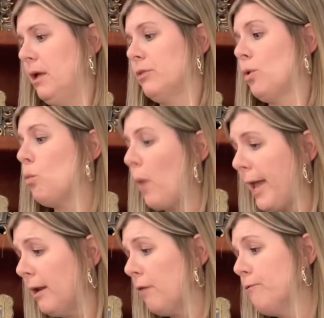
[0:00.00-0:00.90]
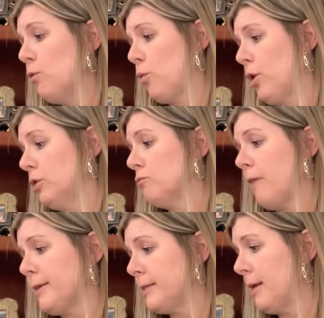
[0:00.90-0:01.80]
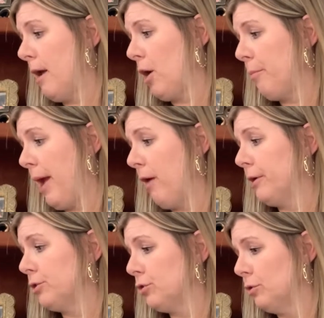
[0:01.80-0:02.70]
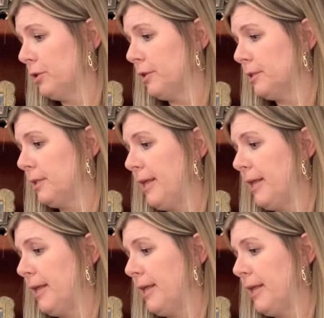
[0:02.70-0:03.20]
The weight of the world rested on our parents' shoulders.